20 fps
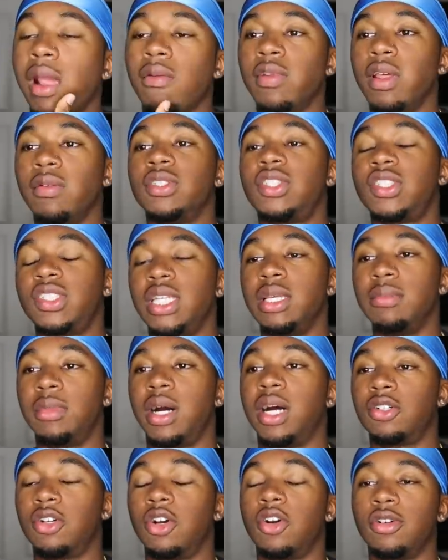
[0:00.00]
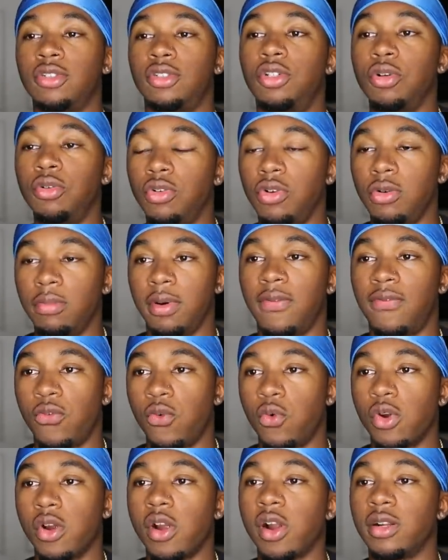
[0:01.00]
I've never seen my girl doodoo
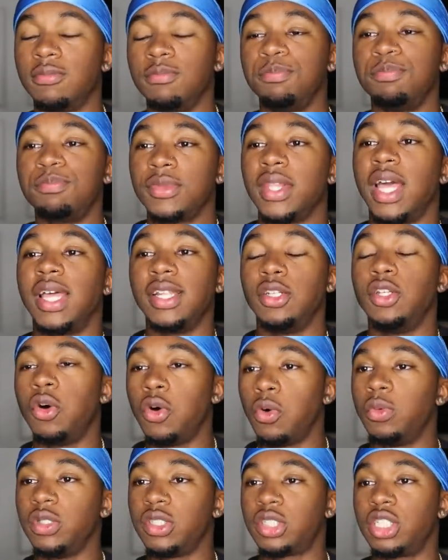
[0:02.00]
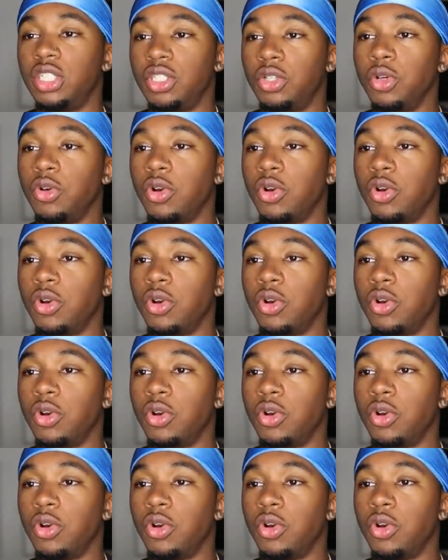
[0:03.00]
before, or like know when she